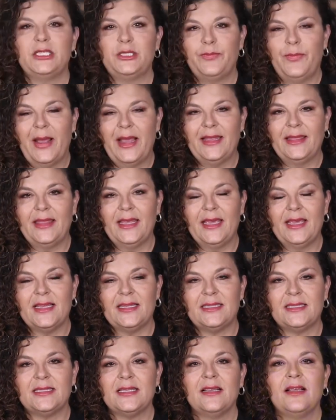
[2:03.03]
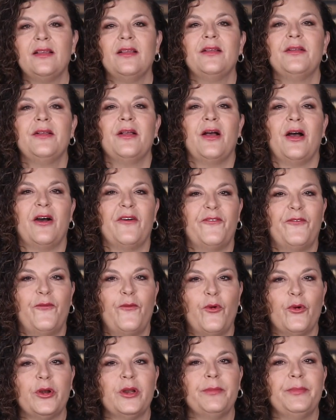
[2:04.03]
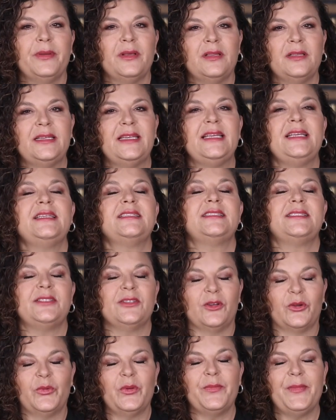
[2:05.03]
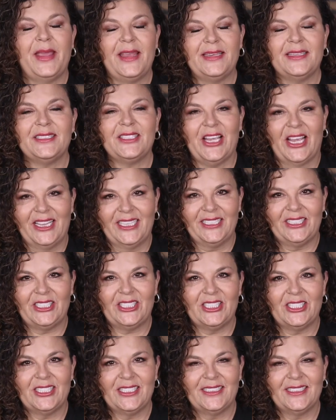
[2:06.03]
despite this, affordability still remained a challenge.